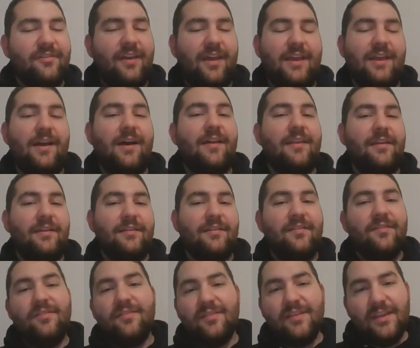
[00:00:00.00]
chaotic
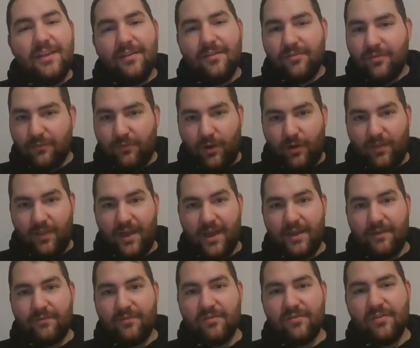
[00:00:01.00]
seas of our
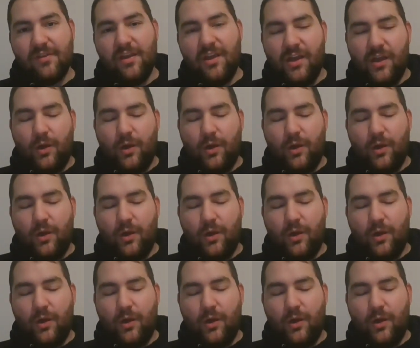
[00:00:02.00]
lives